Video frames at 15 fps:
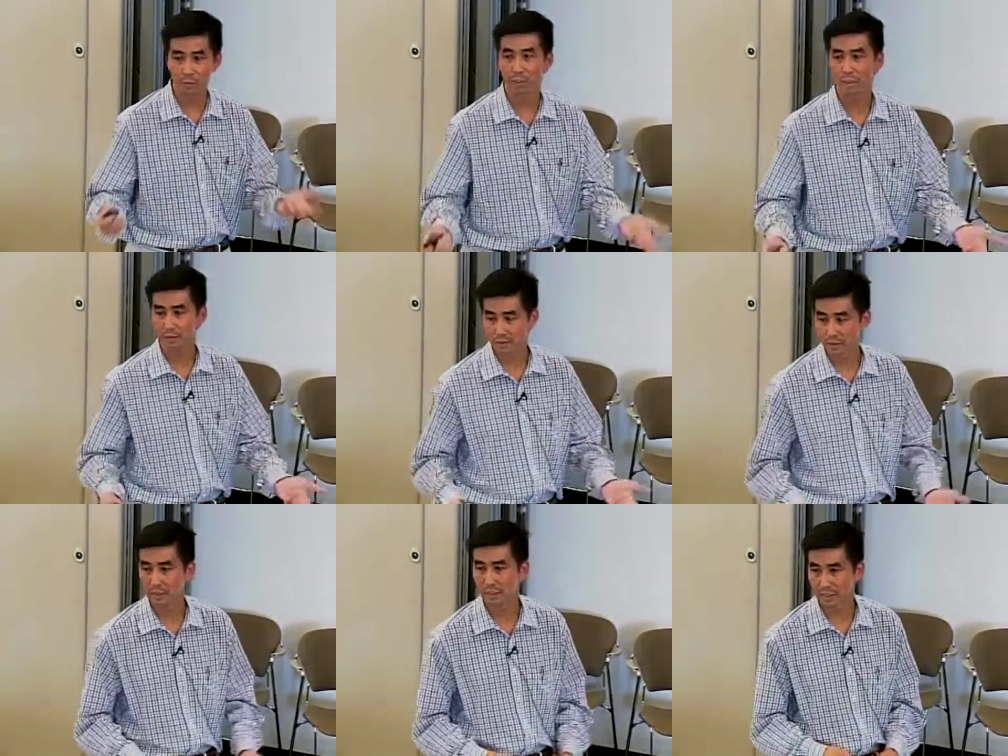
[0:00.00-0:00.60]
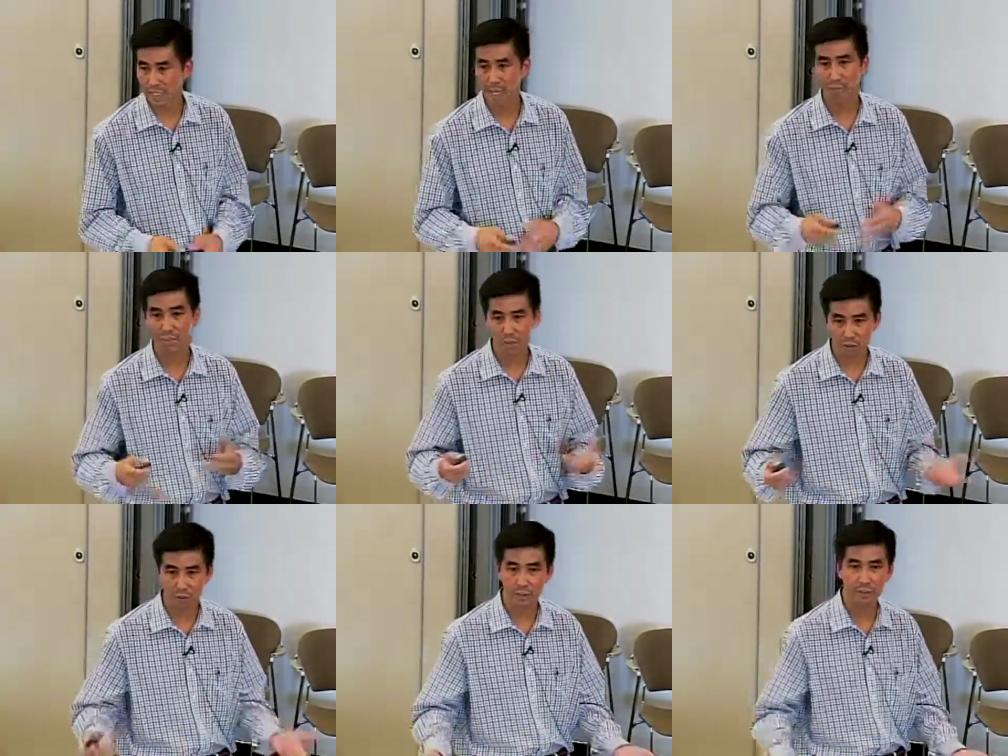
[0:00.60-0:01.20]
were in
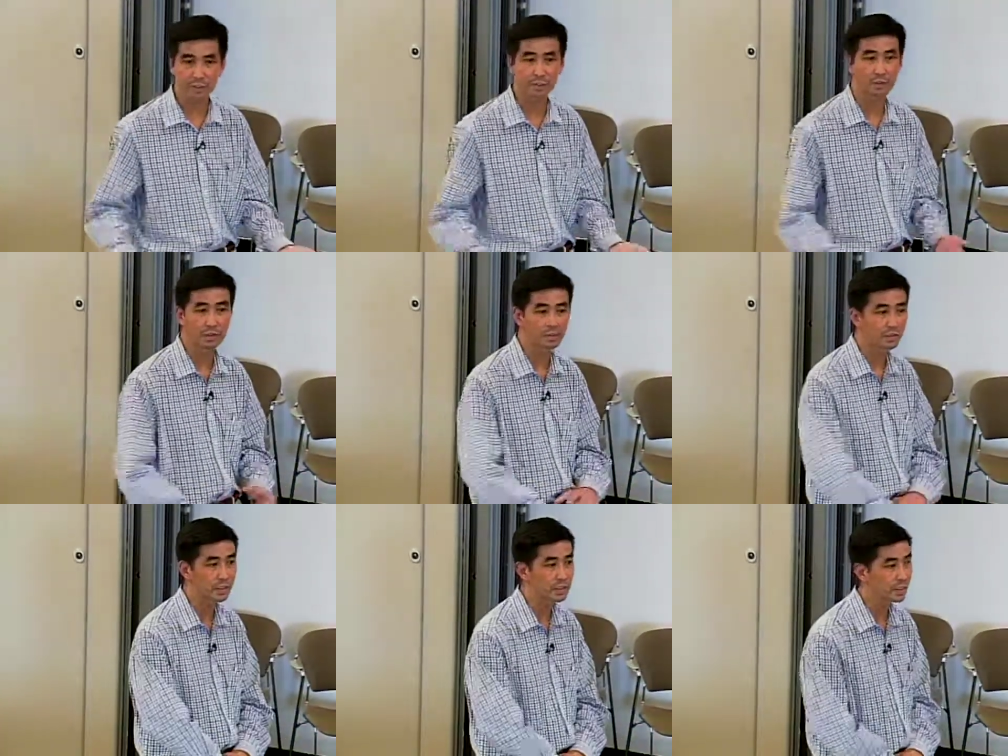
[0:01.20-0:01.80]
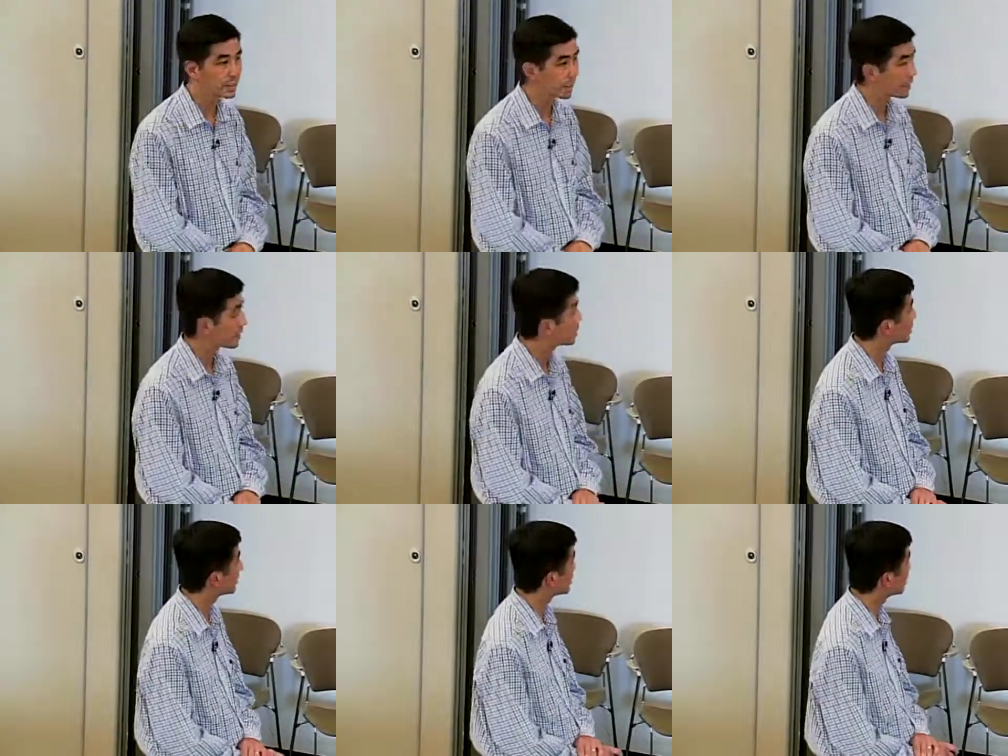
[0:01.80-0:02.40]
laboratory or university
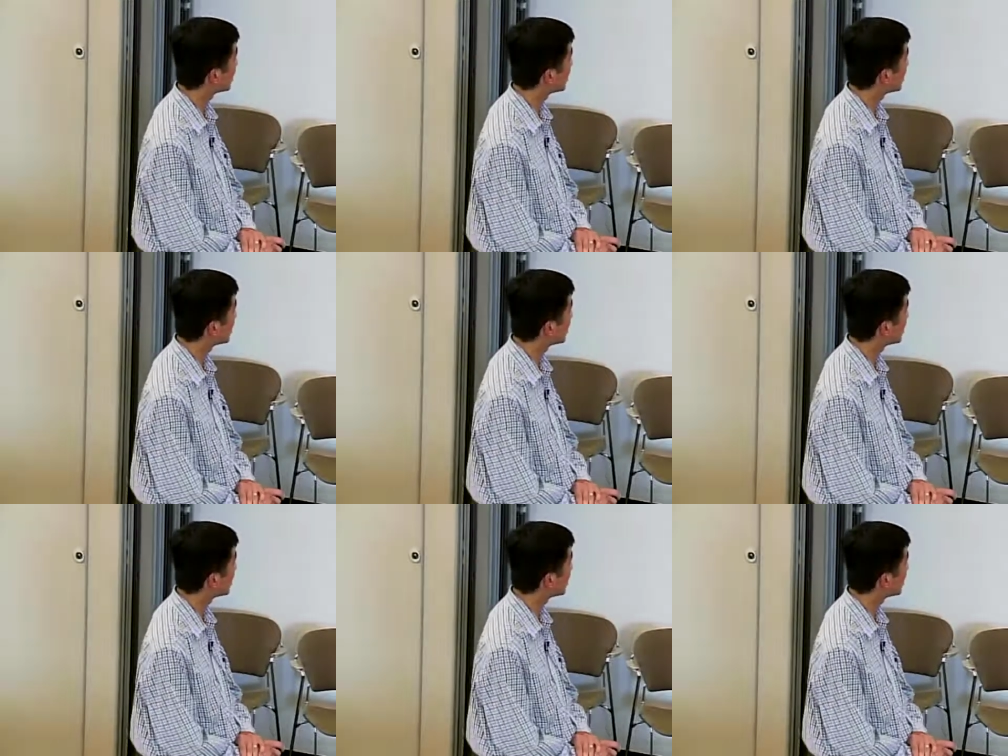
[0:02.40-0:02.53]
settings, was